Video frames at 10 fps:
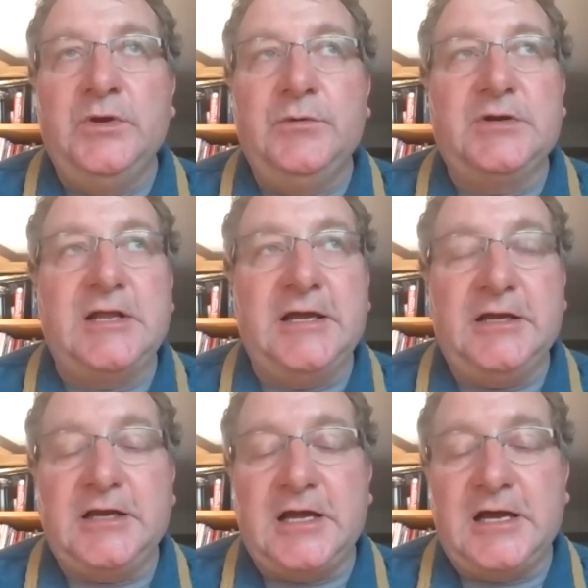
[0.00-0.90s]
We would
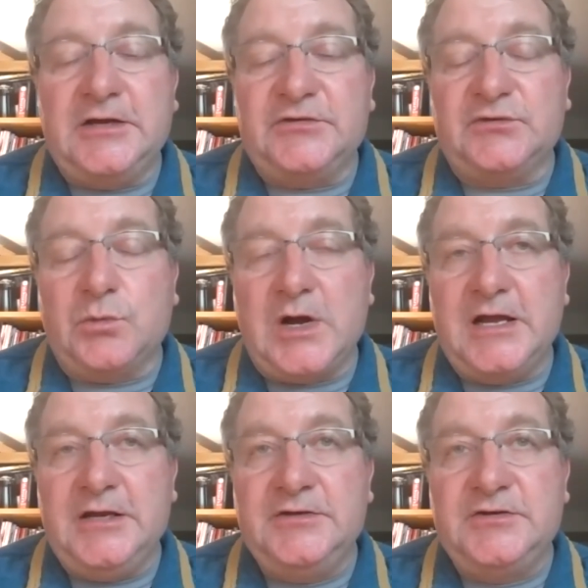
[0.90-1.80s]
like
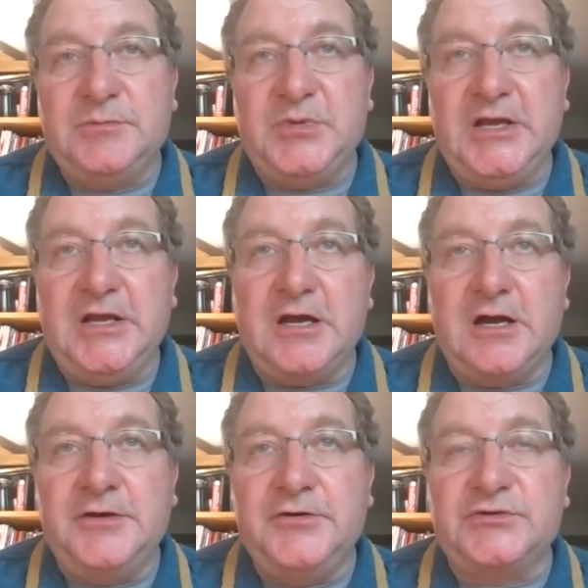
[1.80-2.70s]
swine to be
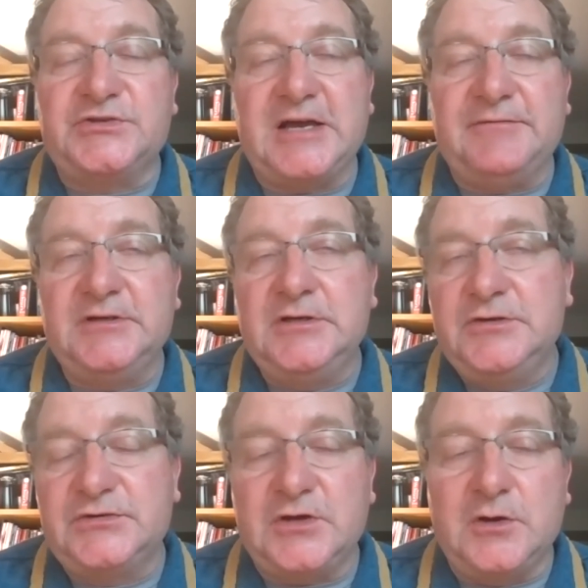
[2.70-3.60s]
under 7,
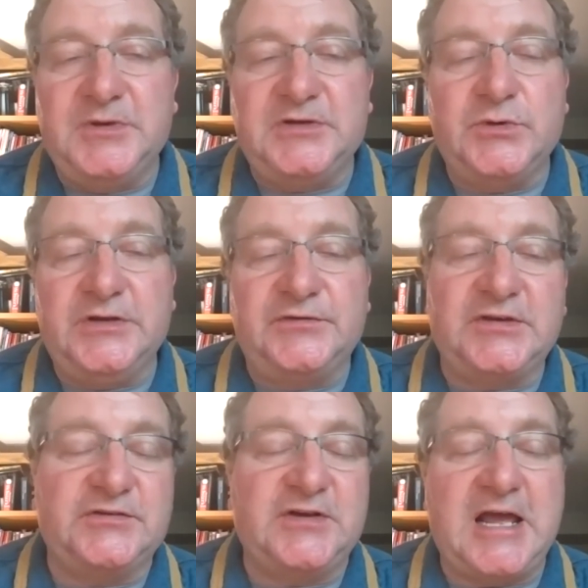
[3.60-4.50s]
so between
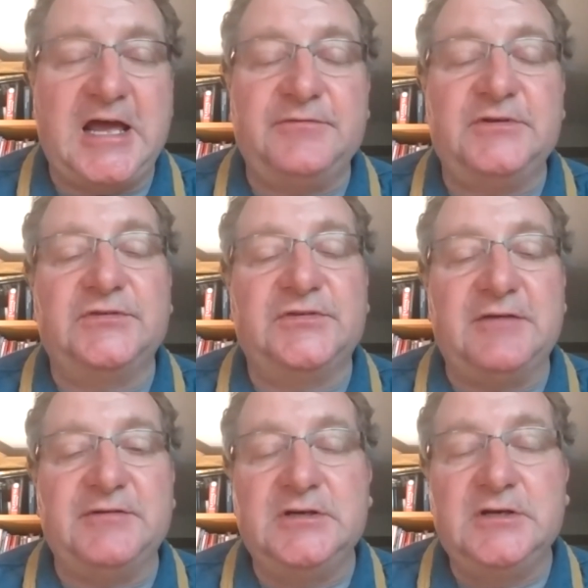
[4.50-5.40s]
6.5 and
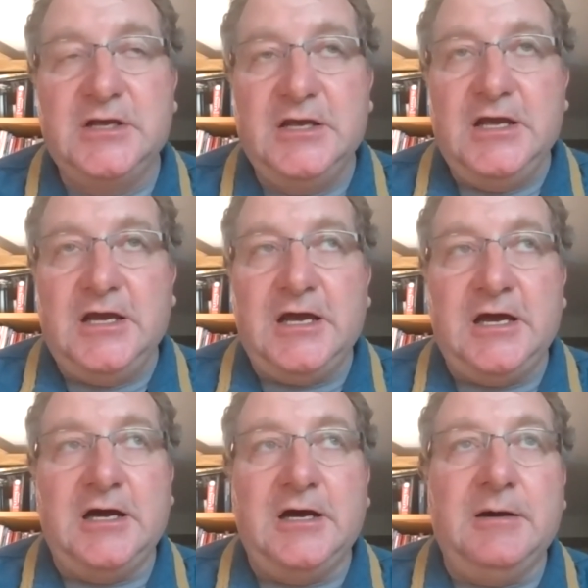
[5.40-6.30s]
7.
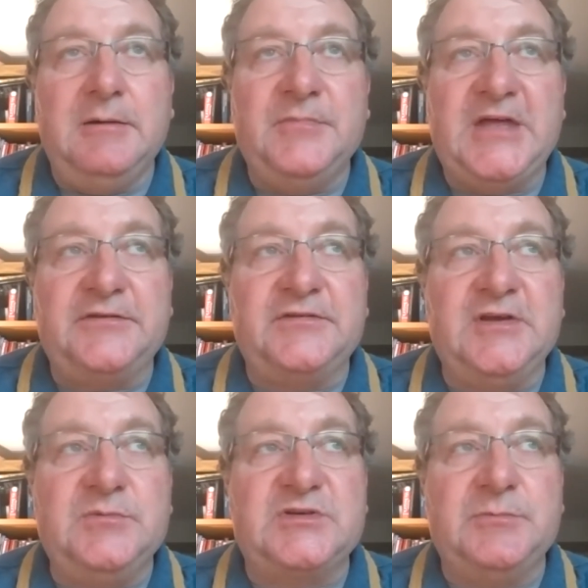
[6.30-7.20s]
That
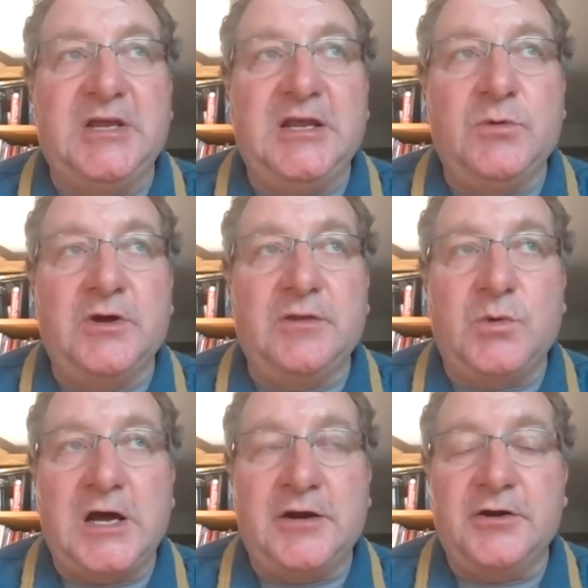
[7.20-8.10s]
seems to be where the
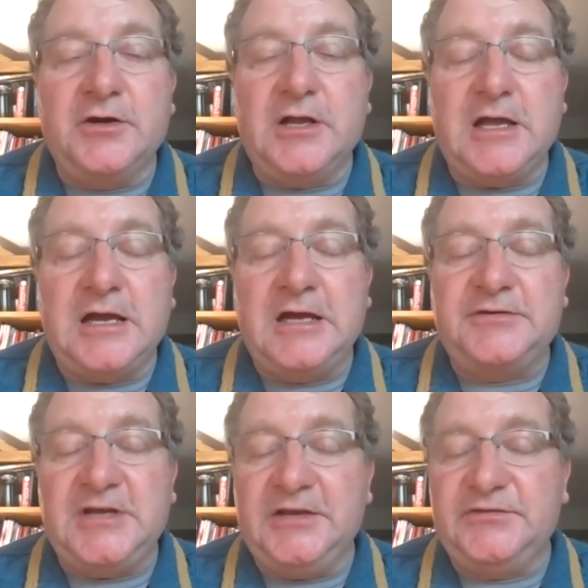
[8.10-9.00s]
water
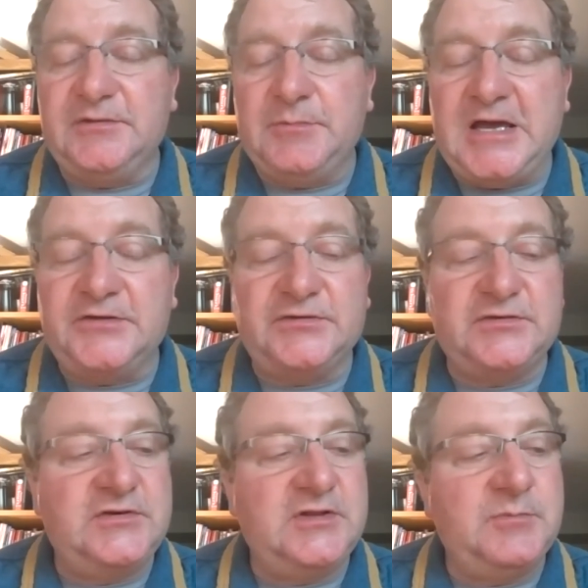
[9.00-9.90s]
tastes the
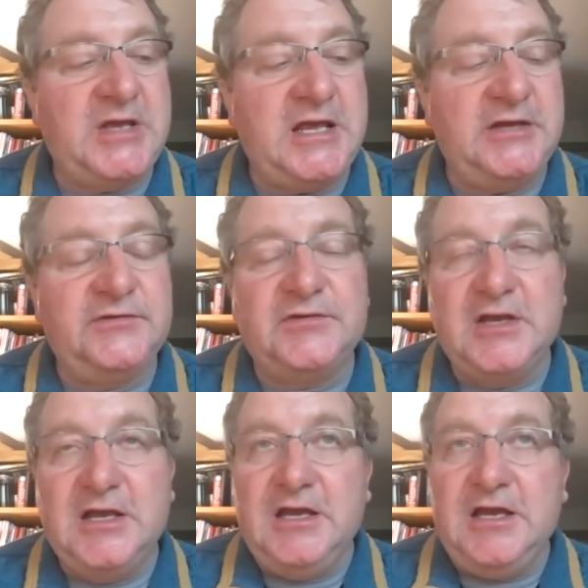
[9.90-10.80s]
best to the pigs.
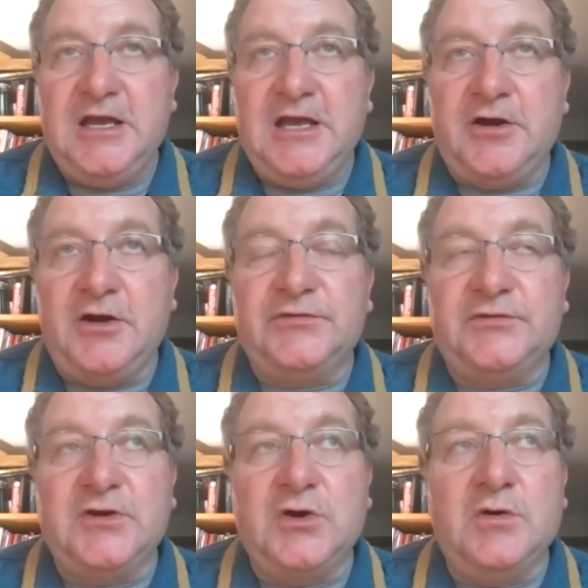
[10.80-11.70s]
And
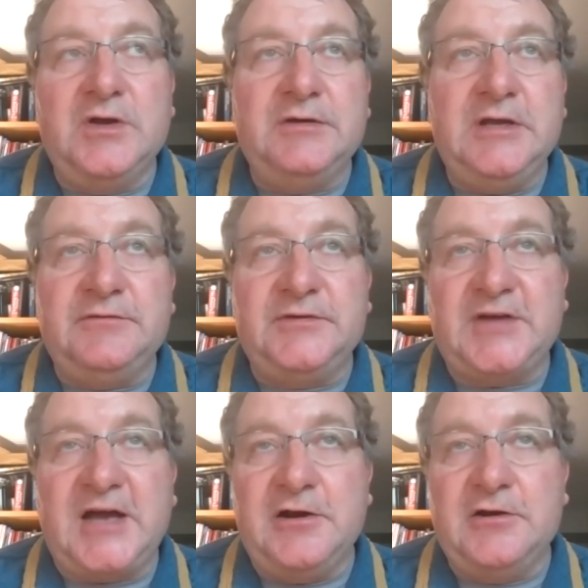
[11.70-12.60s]
also, if
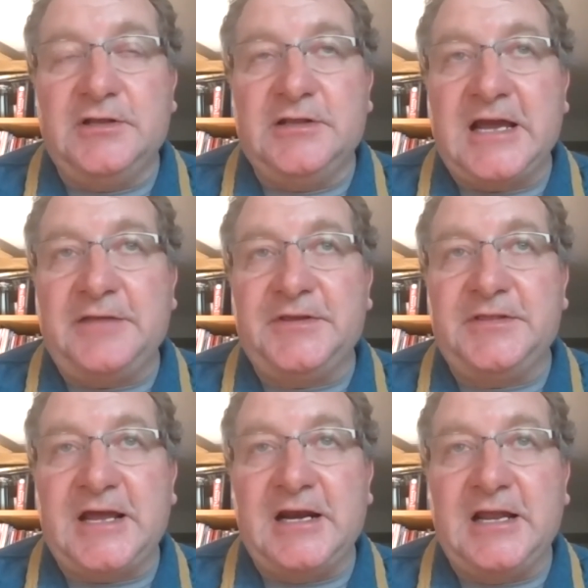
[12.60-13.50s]
it's higher than that, then that